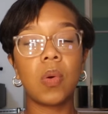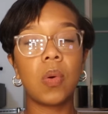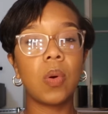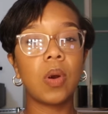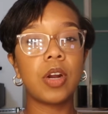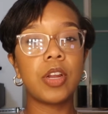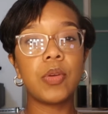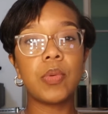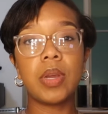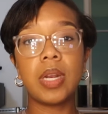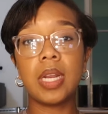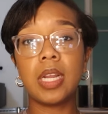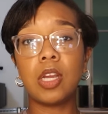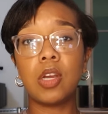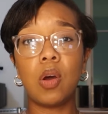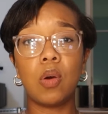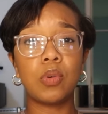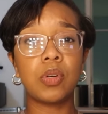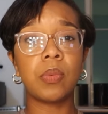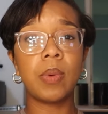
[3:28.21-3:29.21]
or you can
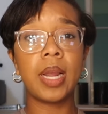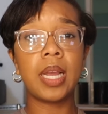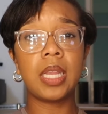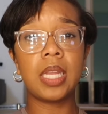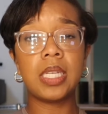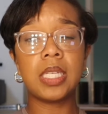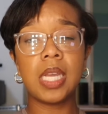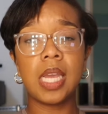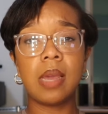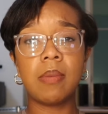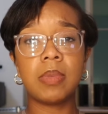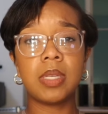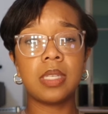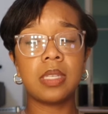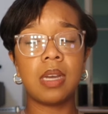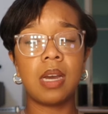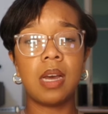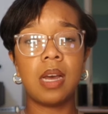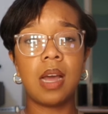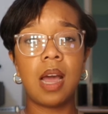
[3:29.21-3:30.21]
go directly to
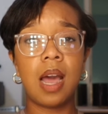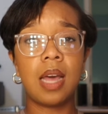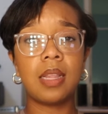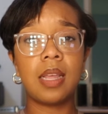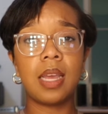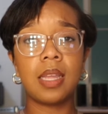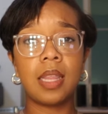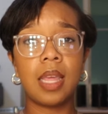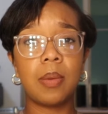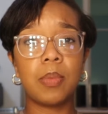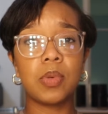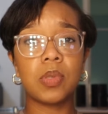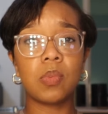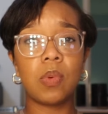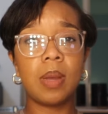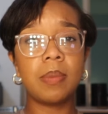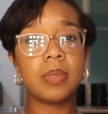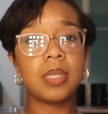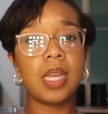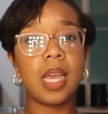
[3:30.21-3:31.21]
Amazon online labels
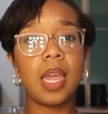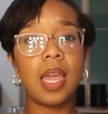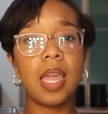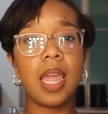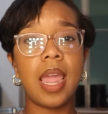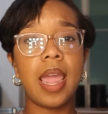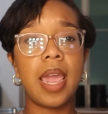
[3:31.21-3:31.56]
website